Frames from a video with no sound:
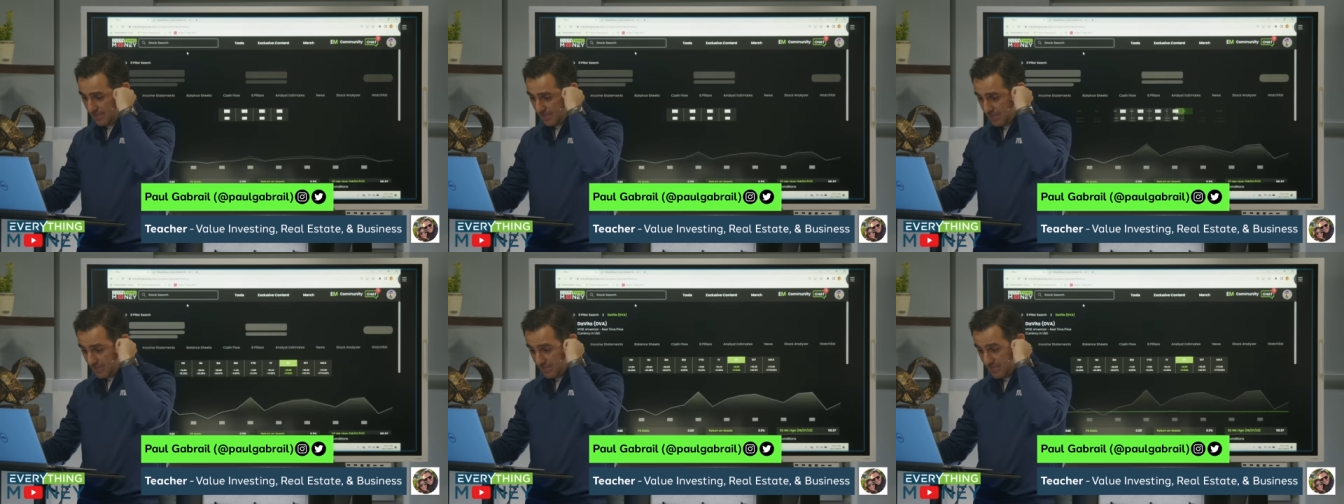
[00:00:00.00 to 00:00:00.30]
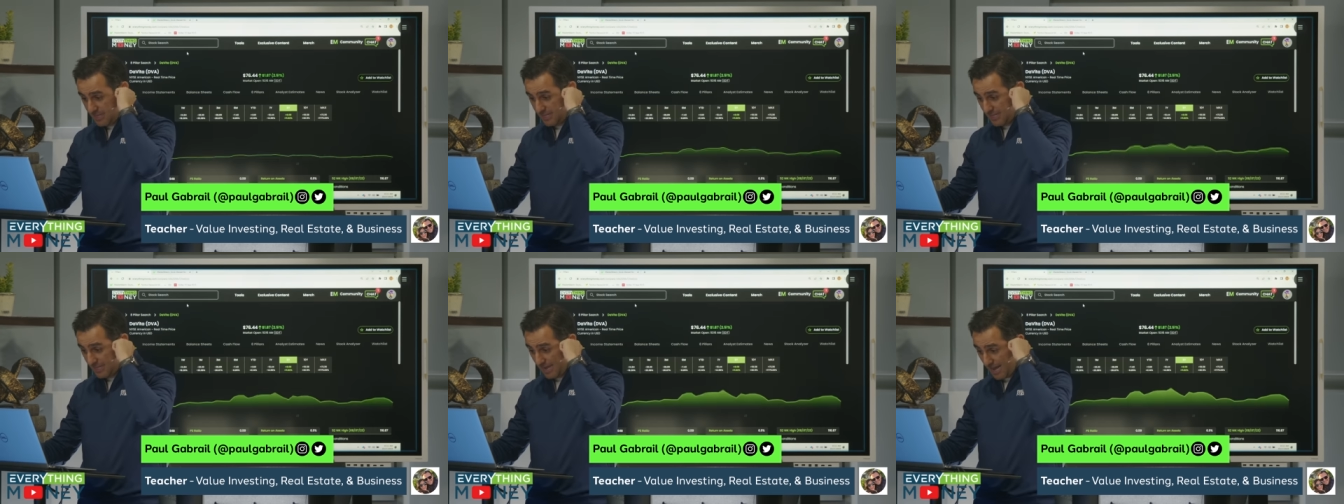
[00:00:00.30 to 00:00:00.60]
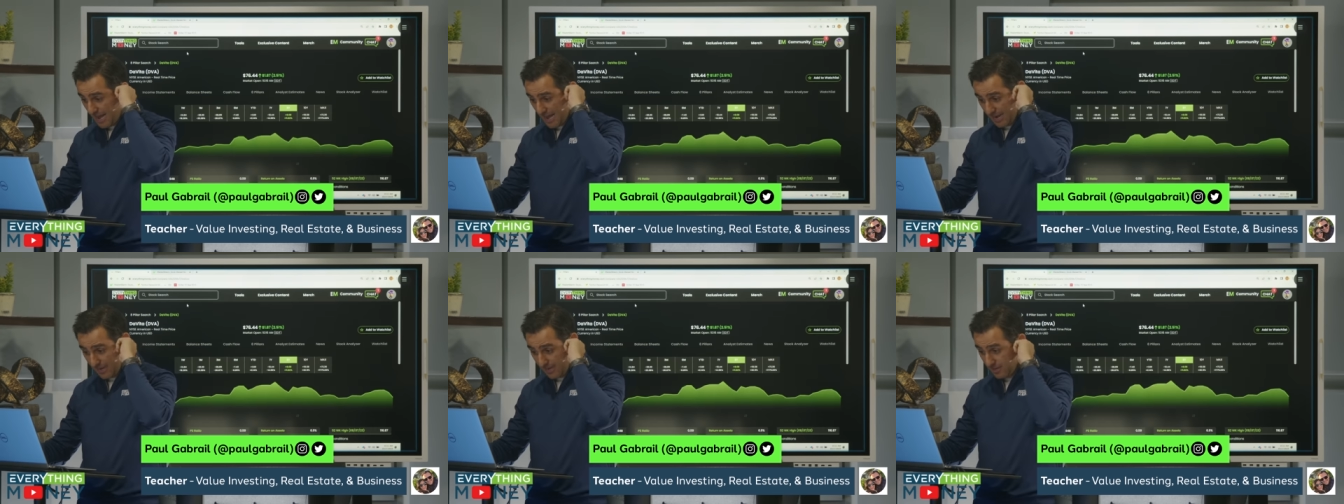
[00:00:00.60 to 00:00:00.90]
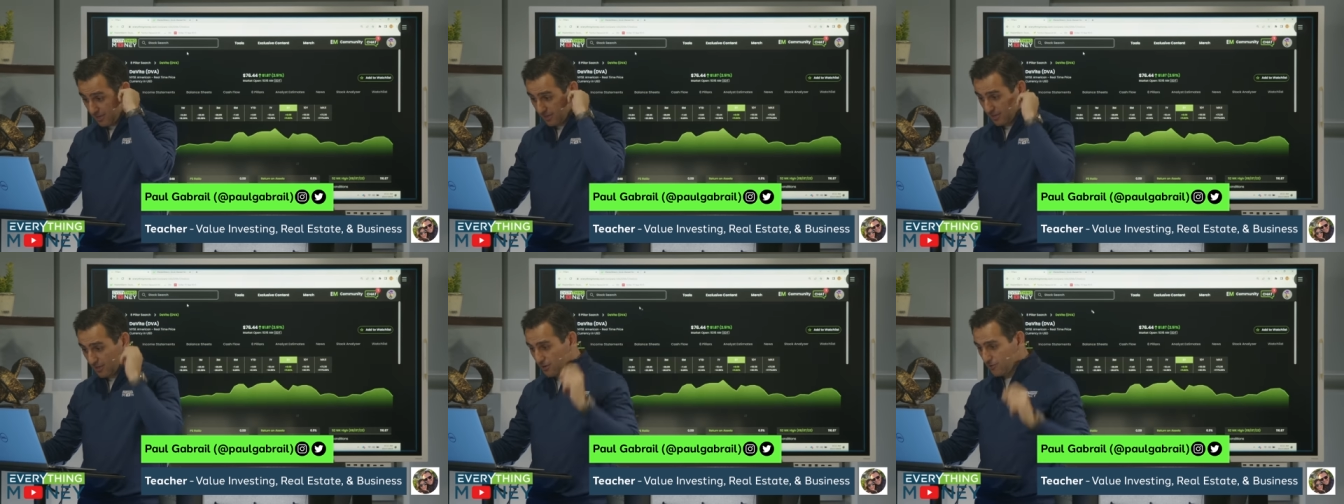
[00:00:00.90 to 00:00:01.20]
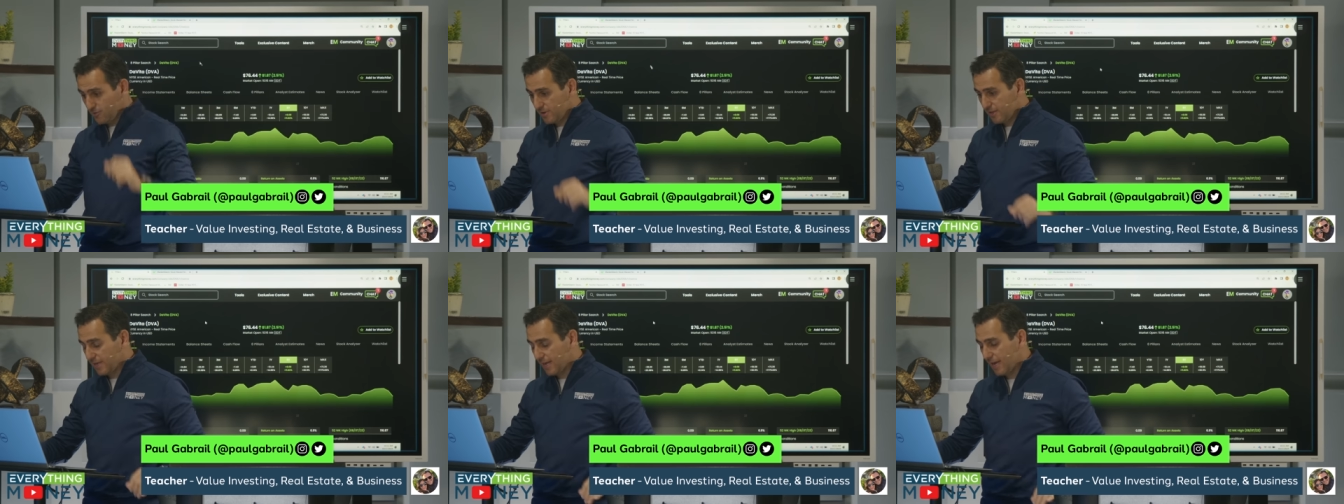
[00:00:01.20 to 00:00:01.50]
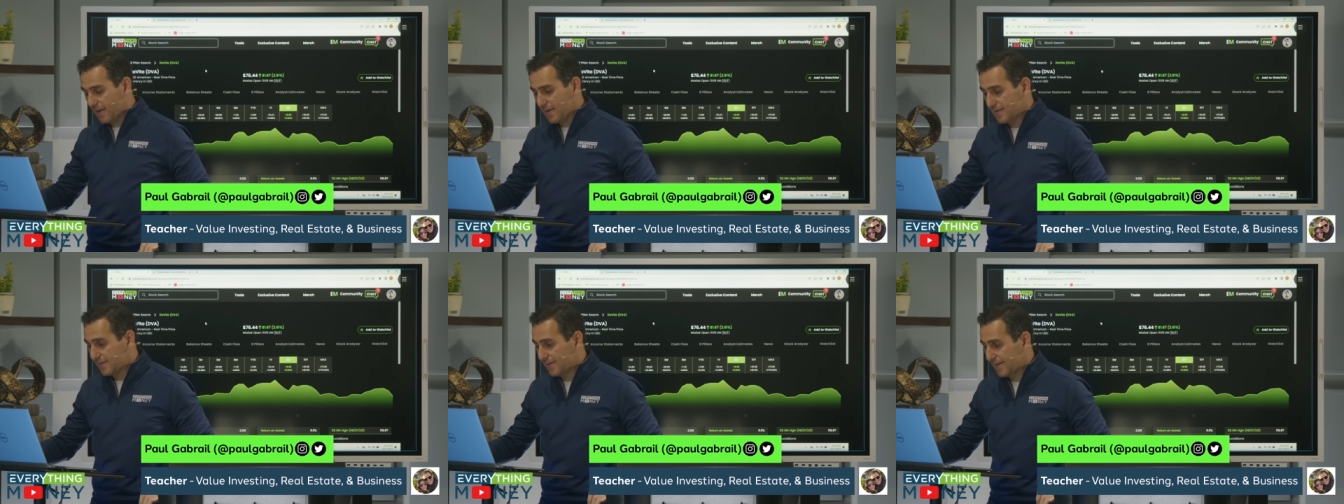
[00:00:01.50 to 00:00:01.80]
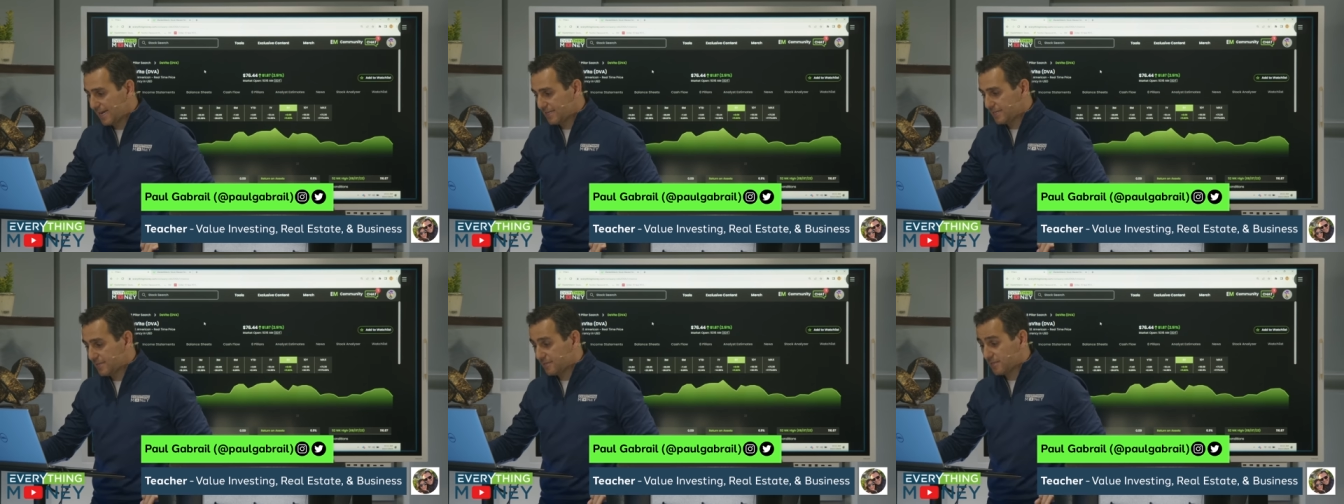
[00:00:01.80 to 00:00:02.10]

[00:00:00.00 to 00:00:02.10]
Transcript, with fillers: the stock. Okay, guys,